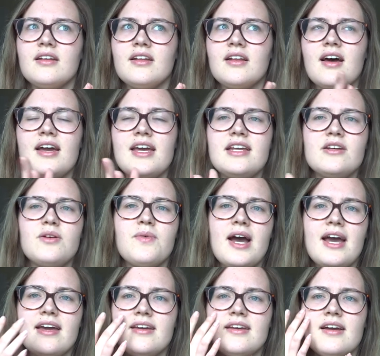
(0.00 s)
like, in a
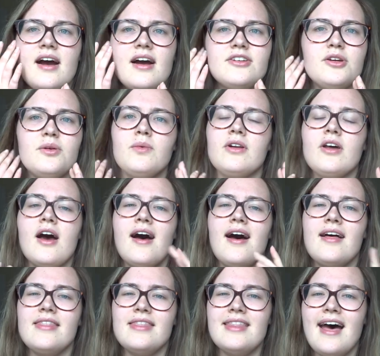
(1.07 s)
way, I don't want to
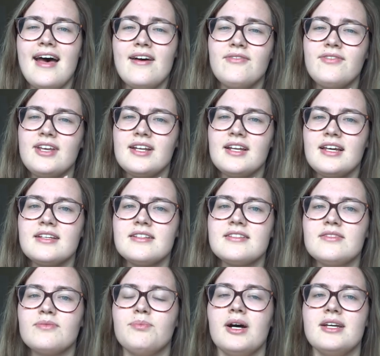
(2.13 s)
hurt their
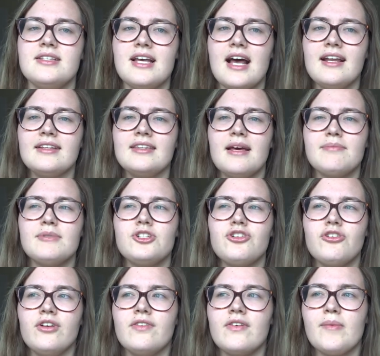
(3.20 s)
feelings by telling them the
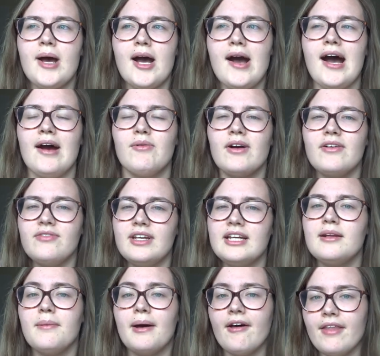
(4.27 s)
truth about how I
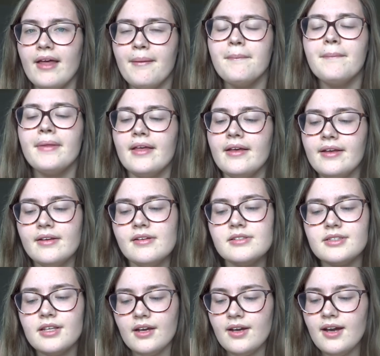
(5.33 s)
feel about them.
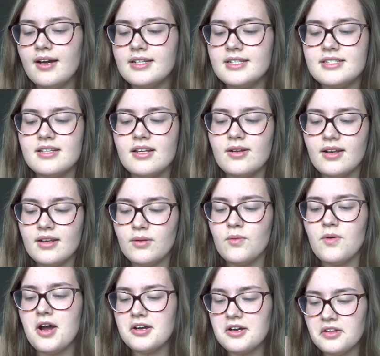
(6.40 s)
So I need to
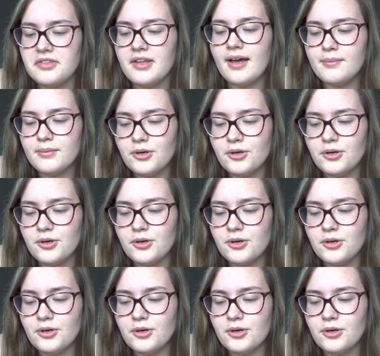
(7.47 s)
work on that